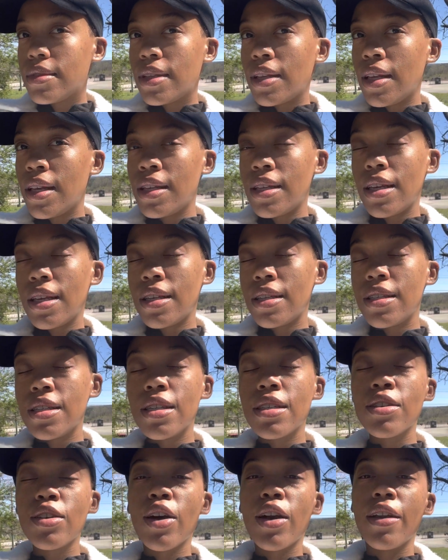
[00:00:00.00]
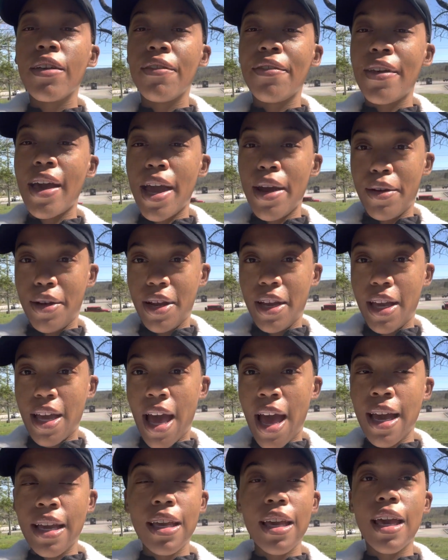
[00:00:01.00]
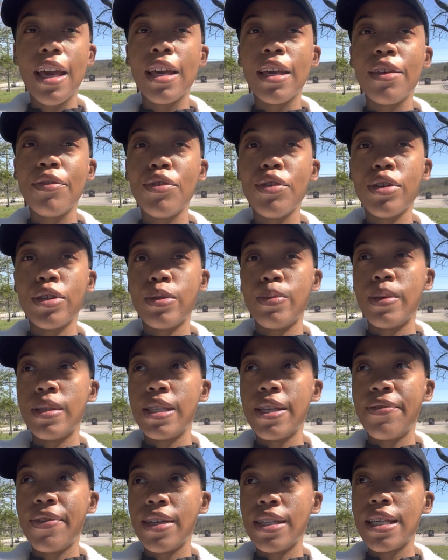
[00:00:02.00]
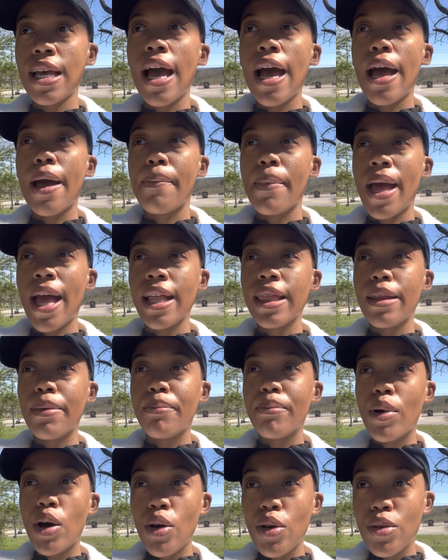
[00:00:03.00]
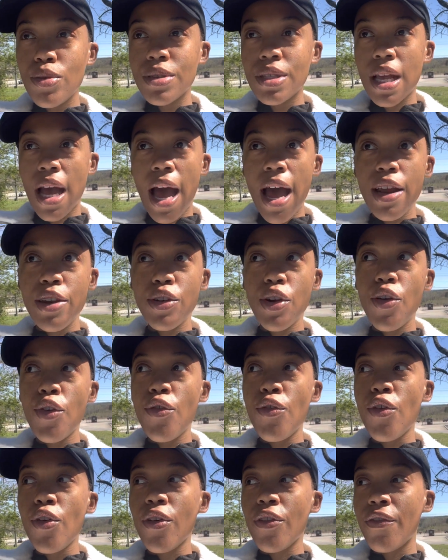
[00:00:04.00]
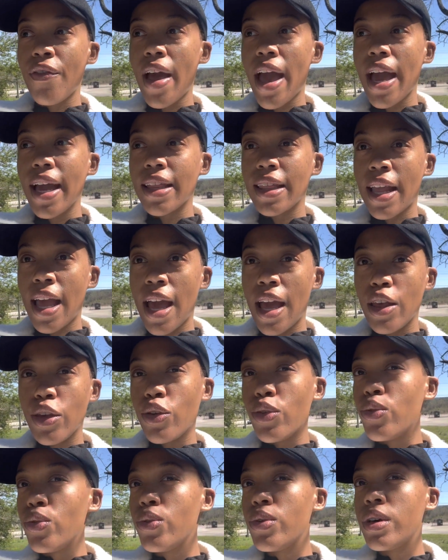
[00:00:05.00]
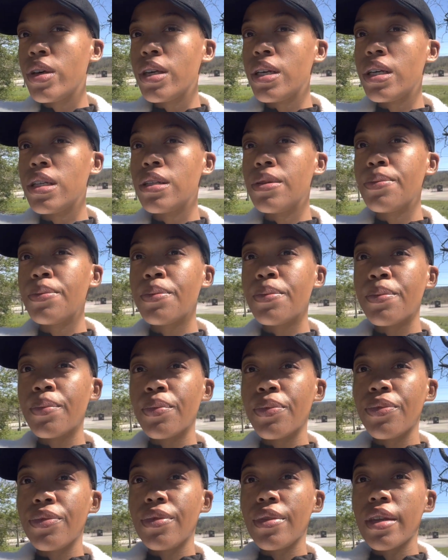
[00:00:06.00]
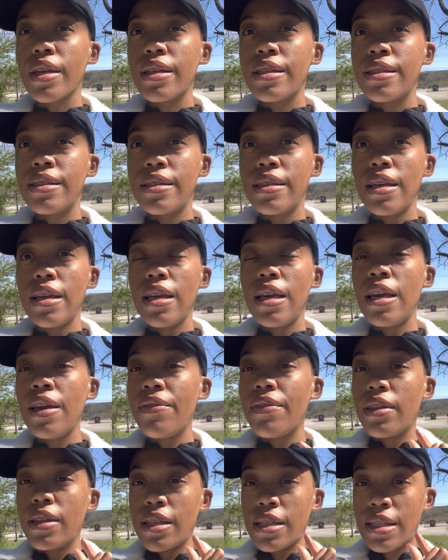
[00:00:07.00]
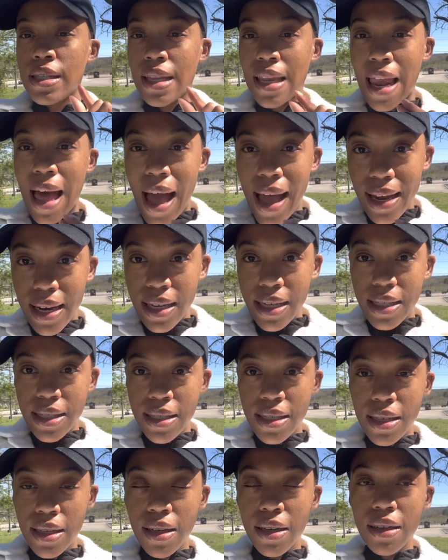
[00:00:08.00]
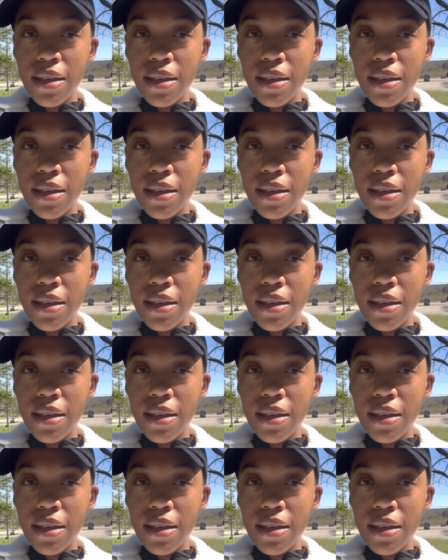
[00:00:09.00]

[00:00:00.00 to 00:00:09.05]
it's just gonna vary. I can't give you a specific time. At the most, I know for a fact that you could see even the slightest